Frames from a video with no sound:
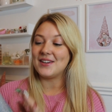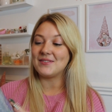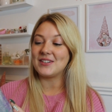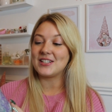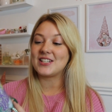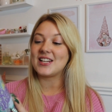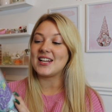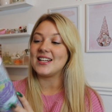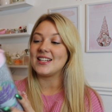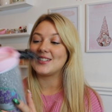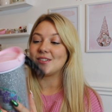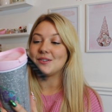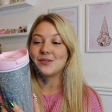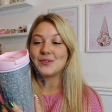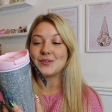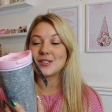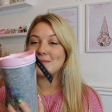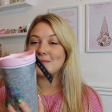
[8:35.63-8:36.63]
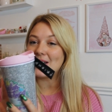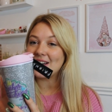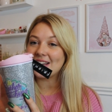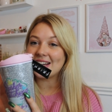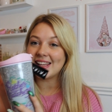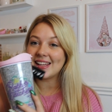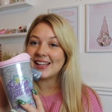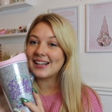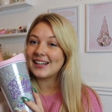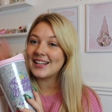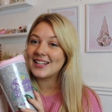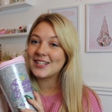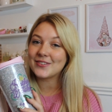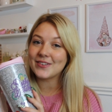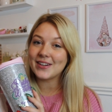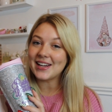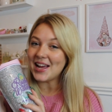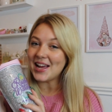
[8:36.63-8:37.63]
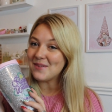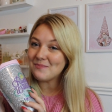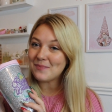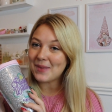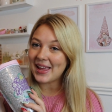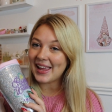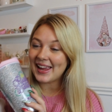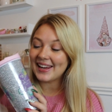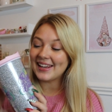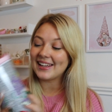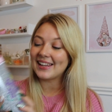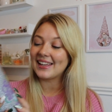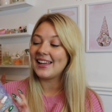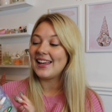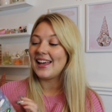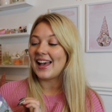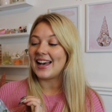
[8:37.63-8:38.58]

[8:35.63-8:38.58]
which is all sparkly and glittery and pink.